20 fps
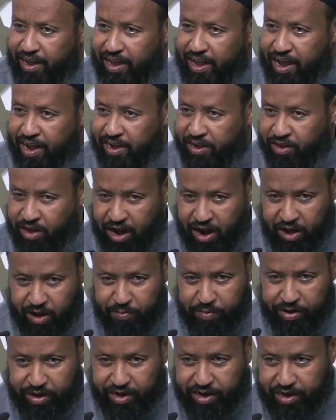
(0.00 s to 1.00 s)
In the
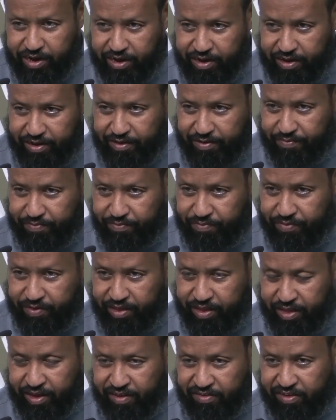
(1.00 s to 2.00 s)
Arabic,
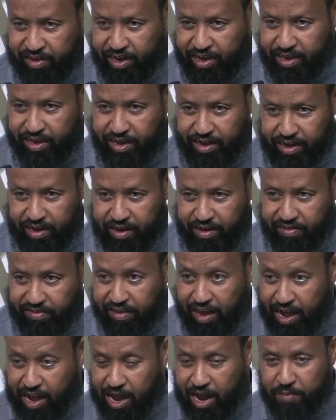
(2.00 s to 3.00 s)
they said
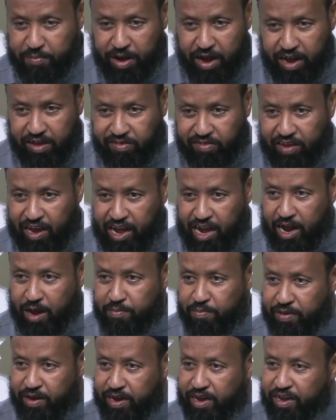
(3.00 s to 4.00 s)
salama and
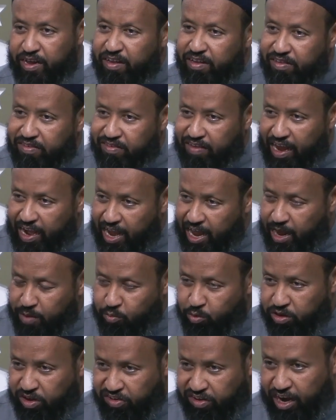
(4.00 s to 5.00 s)
salam. Salam on
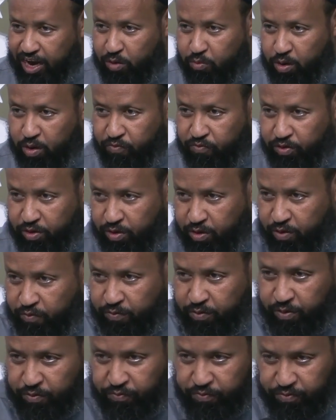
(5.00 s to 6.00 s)
the sacrament
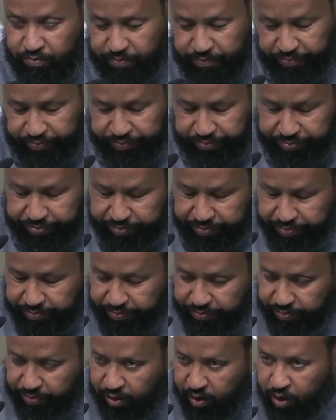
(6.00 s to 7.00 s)

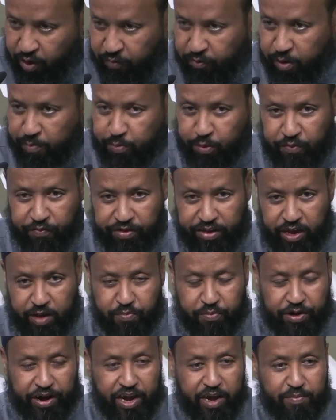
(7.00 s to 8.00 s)
of the Prophet
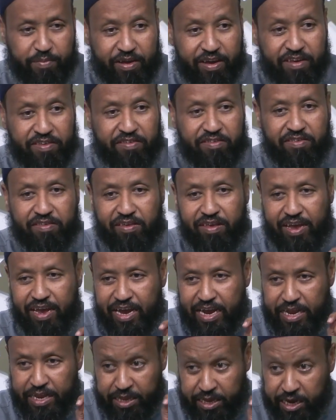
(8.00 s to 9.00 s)
Ibrahim is
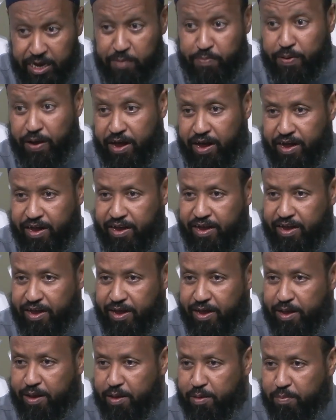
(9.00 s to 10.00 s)
deep
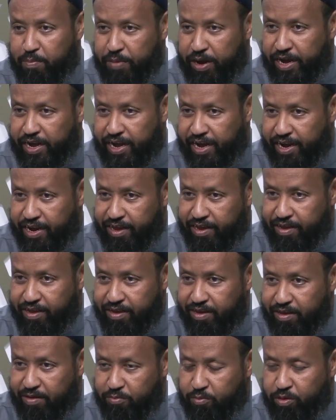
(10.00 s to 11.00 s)
meaning,
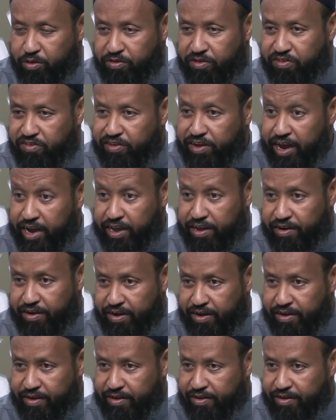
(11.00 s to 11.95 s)
because it's nakira.